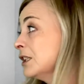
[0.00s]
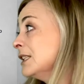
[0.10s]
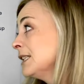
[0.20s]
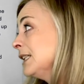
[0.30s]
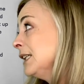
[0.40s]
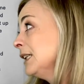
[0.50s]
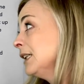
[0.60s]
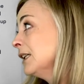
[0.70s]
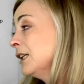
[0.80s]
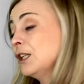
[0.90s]
can
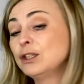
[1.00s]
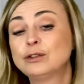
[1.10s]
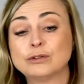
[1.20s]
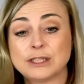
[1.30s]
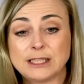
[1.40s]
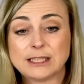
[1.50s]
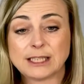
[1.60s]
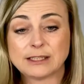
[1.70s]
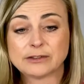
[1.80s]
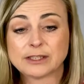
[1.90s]
see your
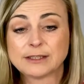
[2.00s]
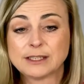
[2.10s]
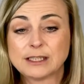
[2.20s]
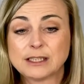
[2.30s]
details.